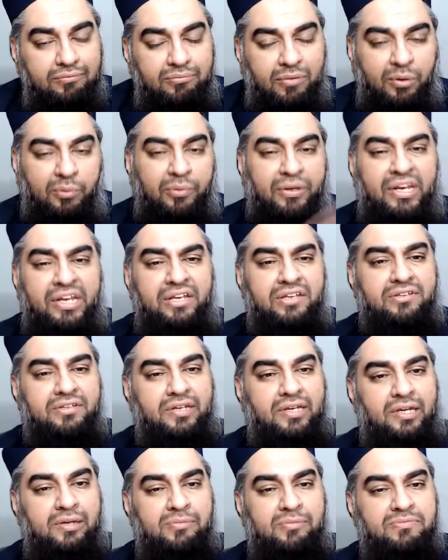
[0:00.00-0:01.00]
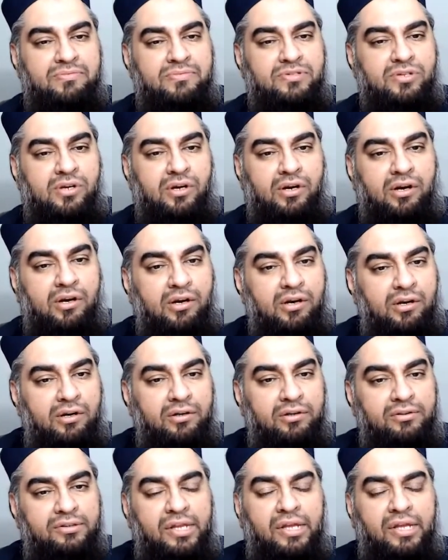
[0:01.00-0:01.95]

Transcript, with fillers: But winning teams are,